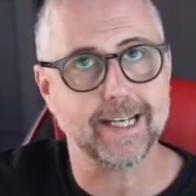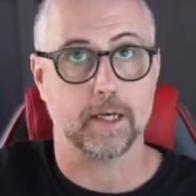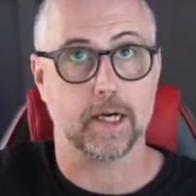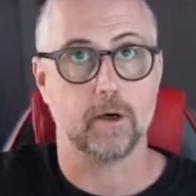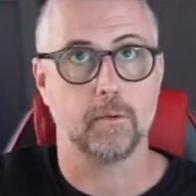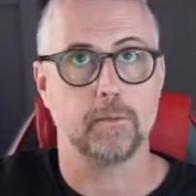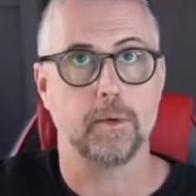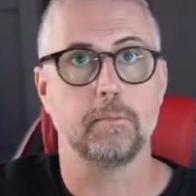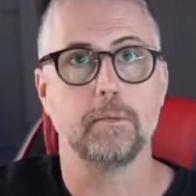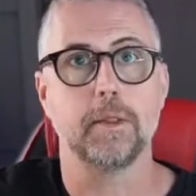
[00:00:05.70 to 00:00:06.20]

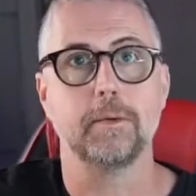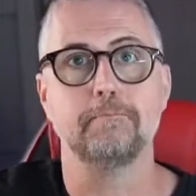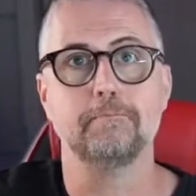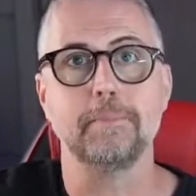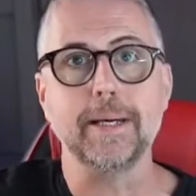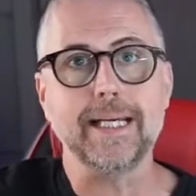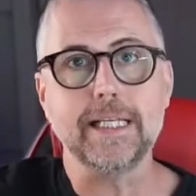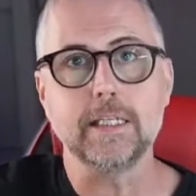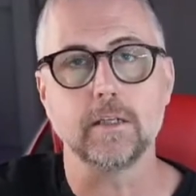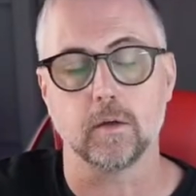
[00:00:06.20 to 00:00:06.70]
album The
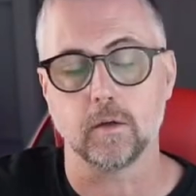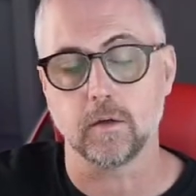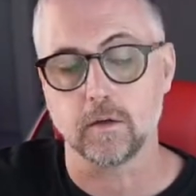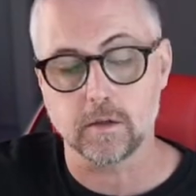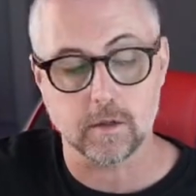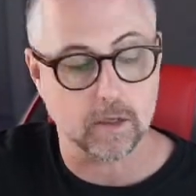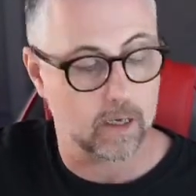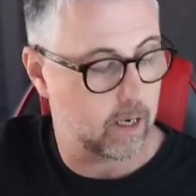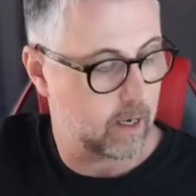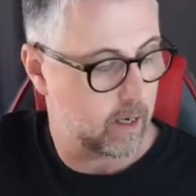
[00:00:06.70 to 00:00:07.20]

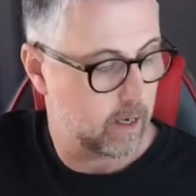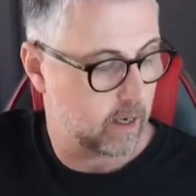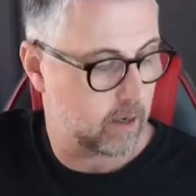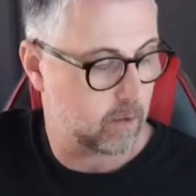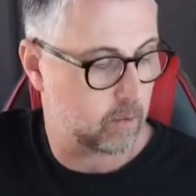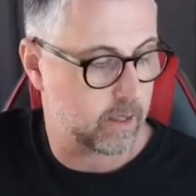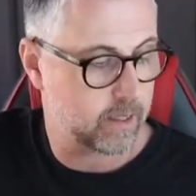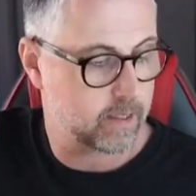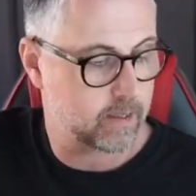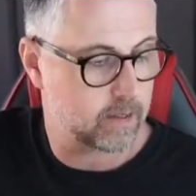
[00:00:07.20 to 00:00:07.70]
Beatles,
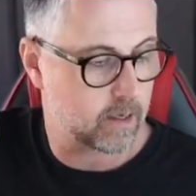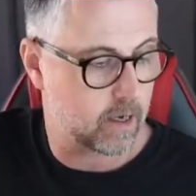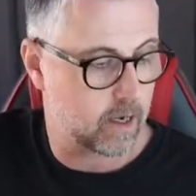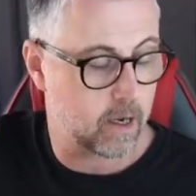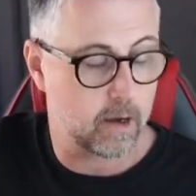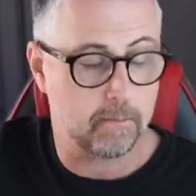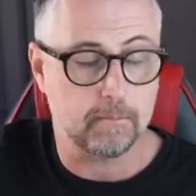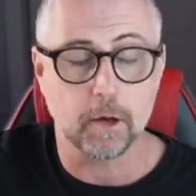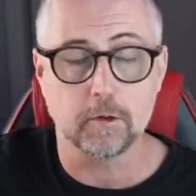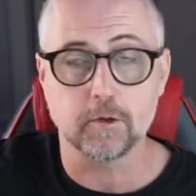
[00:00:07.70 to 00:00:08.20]
which
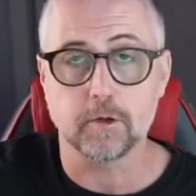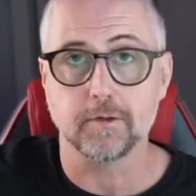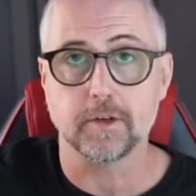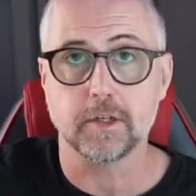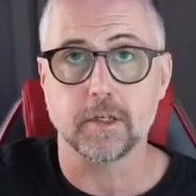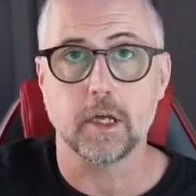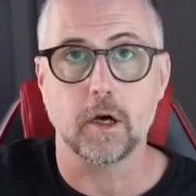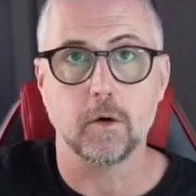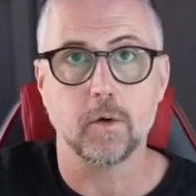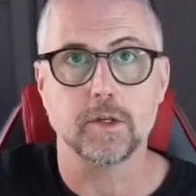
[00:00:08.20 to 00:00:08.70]
most of us
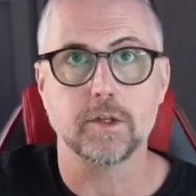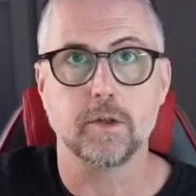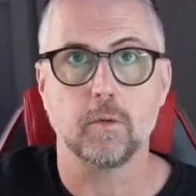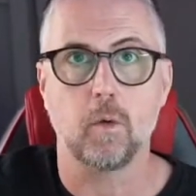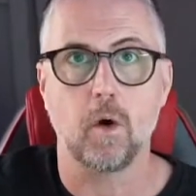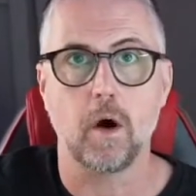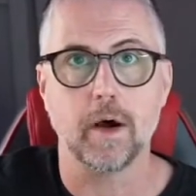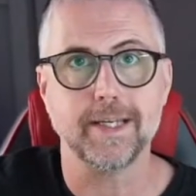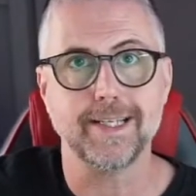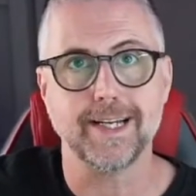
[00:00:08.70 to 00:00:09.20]
know as the
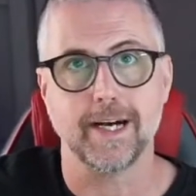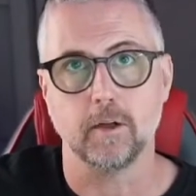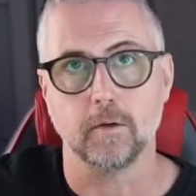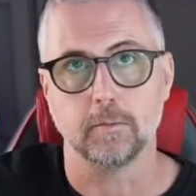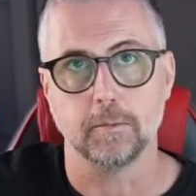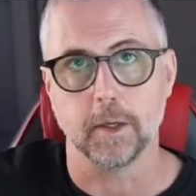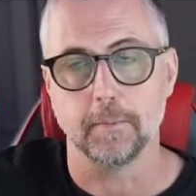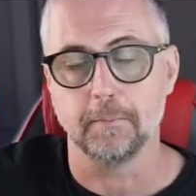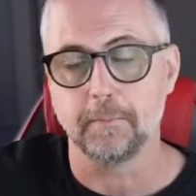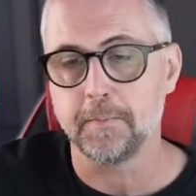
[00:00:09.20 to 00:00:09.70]
White
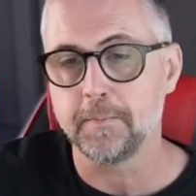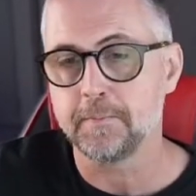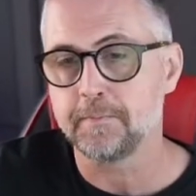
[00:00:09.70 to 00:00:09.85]
Album.